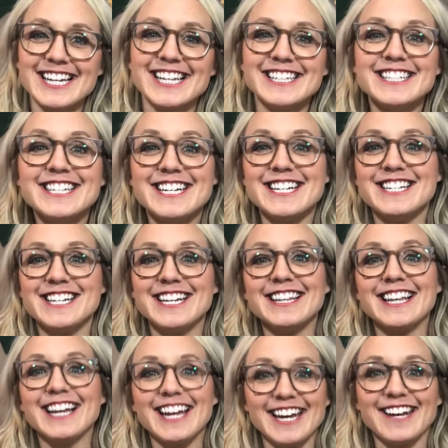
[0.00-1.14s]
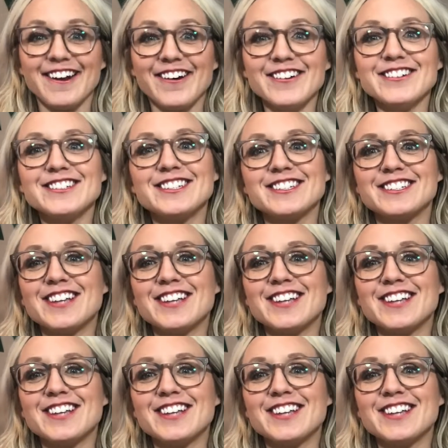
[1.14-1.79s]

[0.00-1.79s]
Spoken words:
is teaching the kiddos,